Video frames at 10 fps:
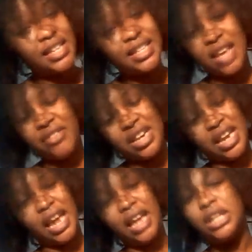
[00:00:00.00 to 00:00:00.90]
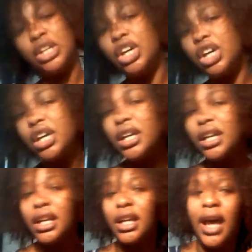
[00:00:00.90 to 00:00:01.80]
7-day look
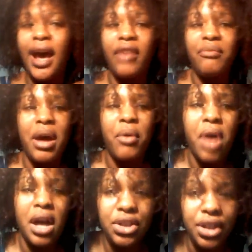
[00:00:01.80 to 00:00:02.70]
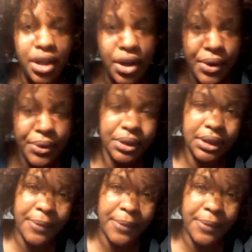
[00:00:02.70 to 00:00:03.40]
out of my wash and goes.